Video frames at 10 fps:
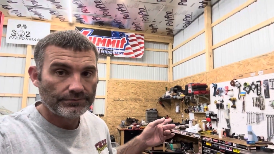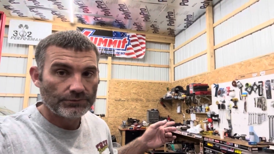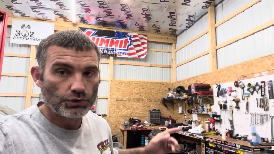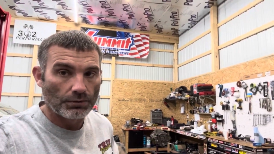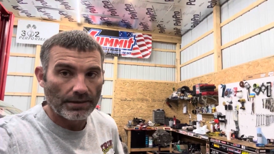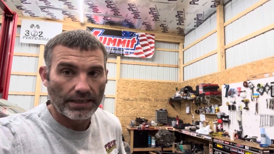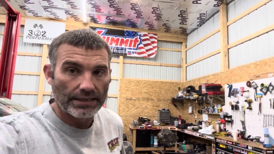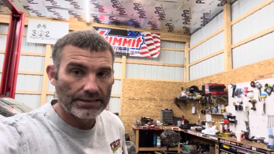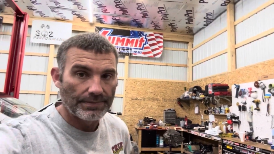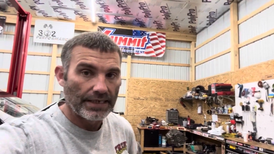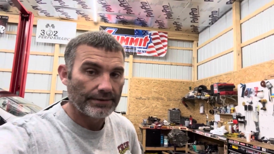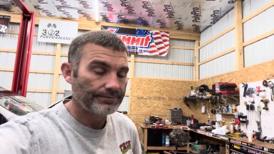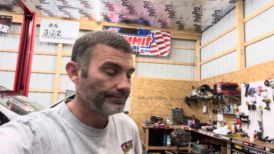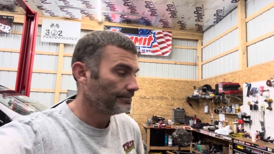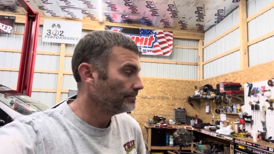short block is back.
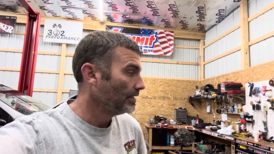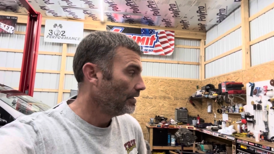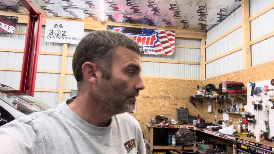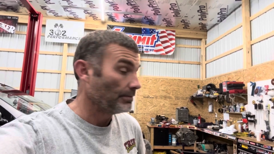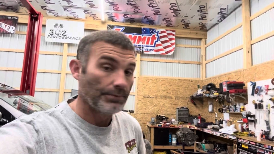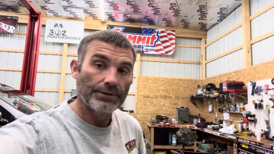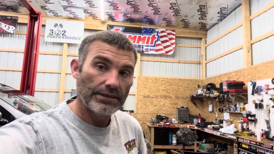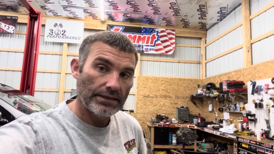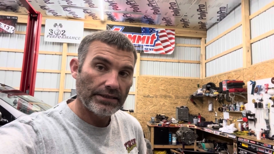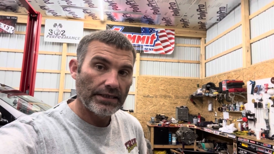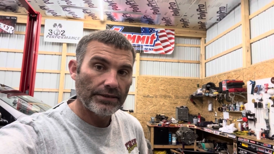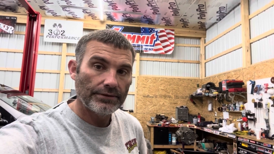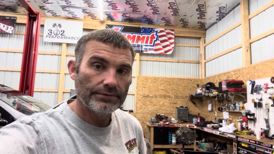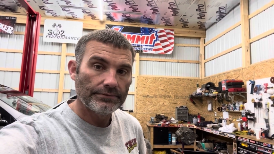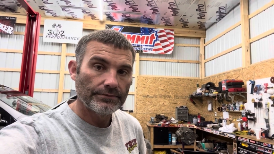So I'm gonna put that together,
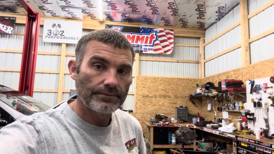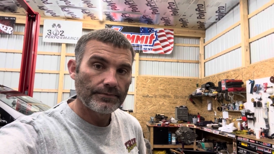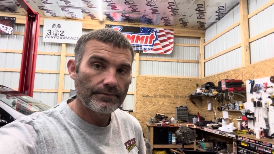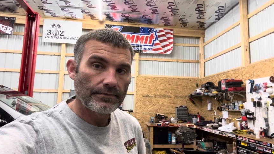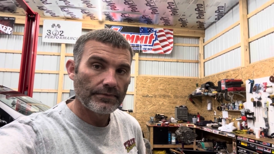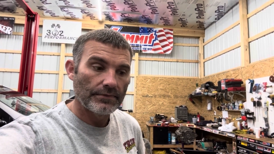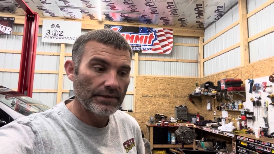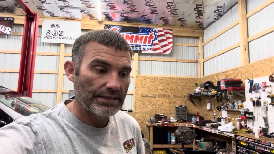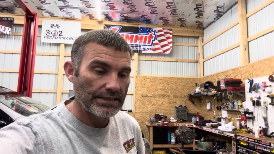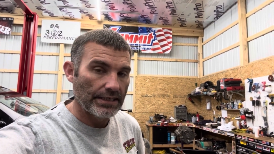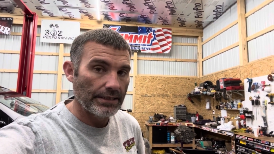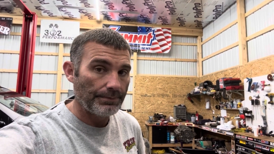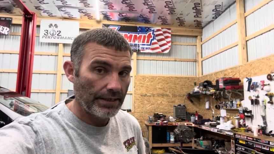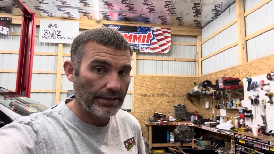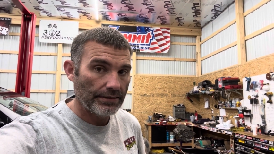at least get it
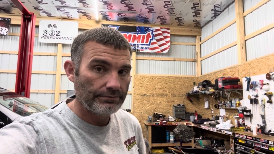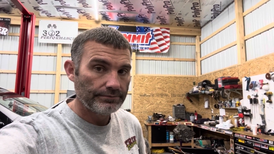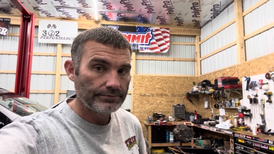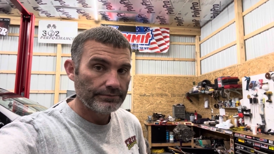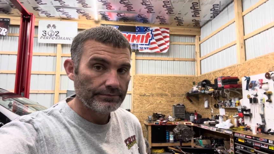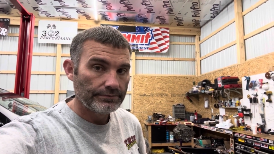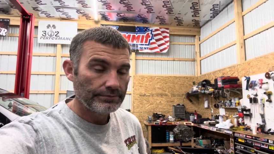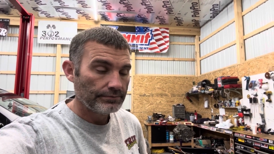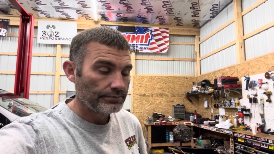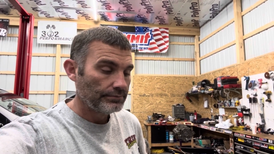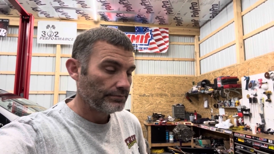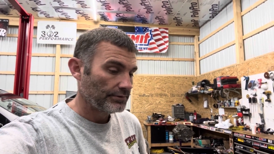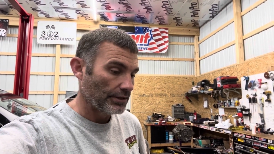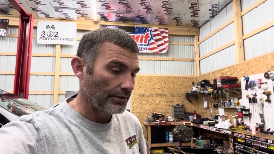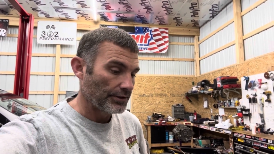painted.
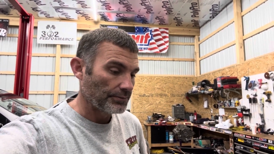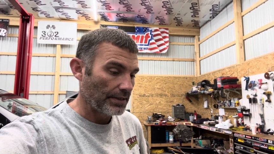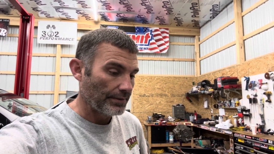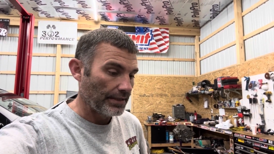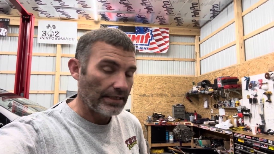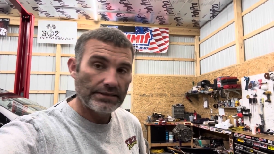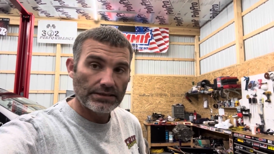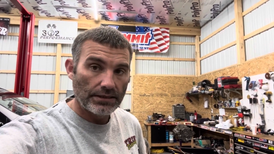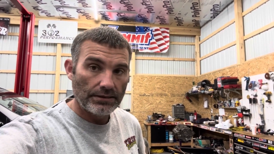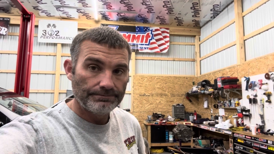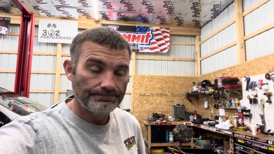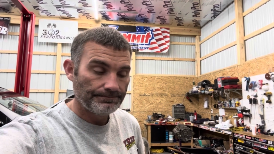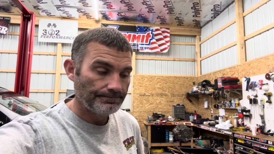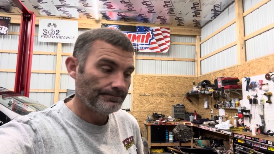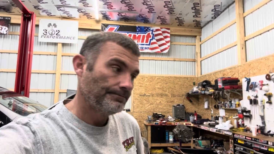So this way when the heads come,
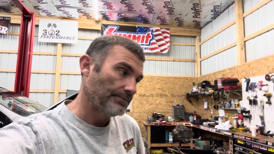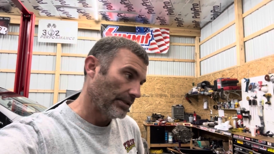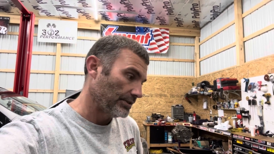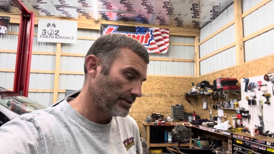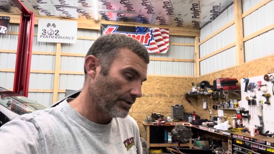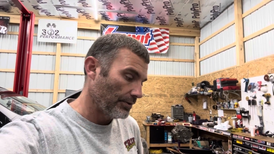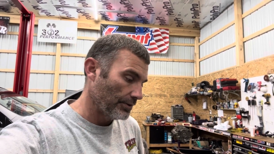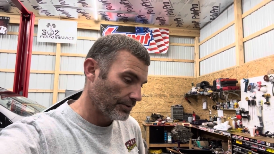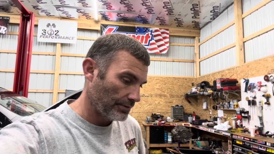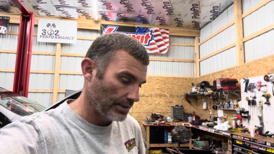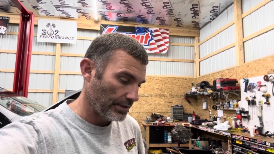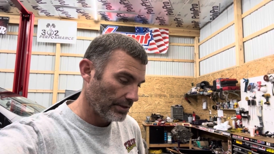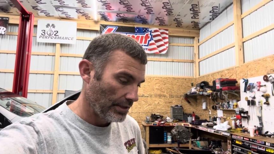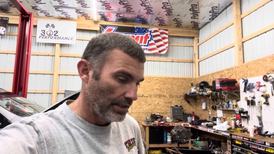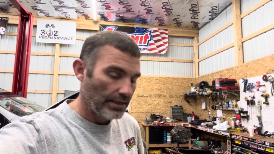I can just throw those on there,
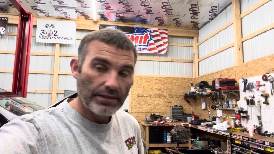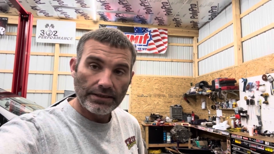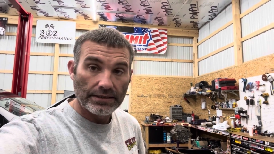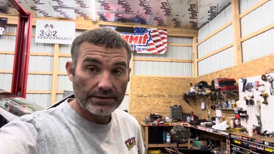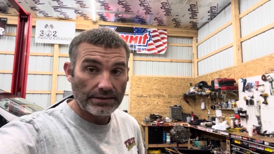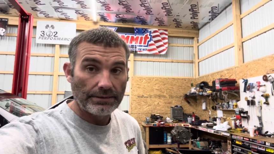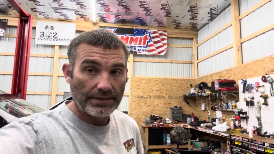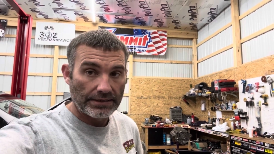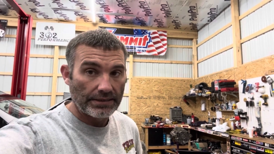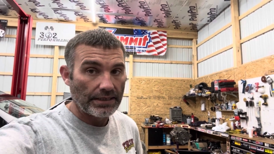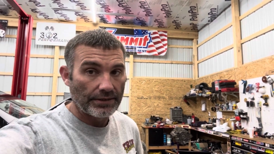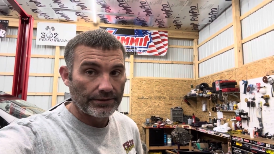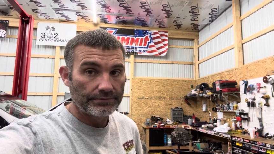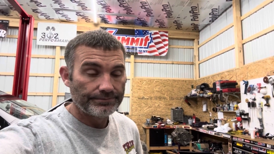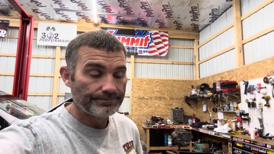get this thing back together.
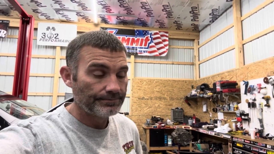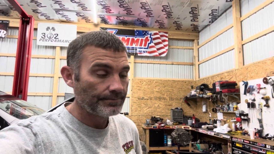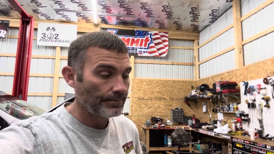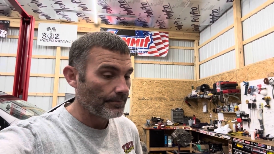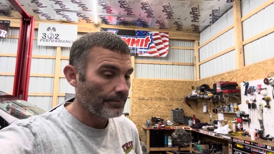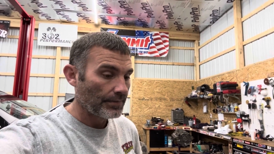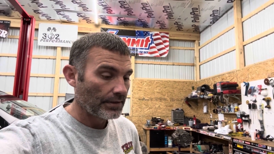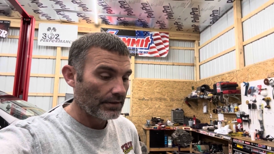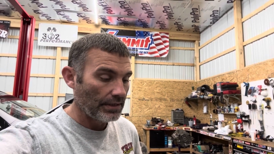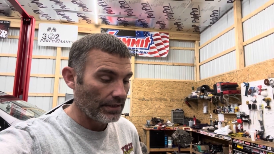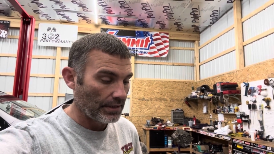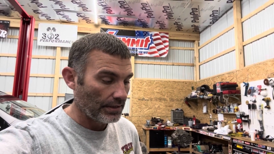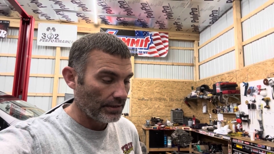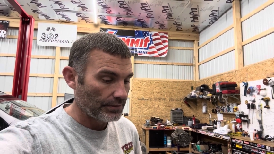The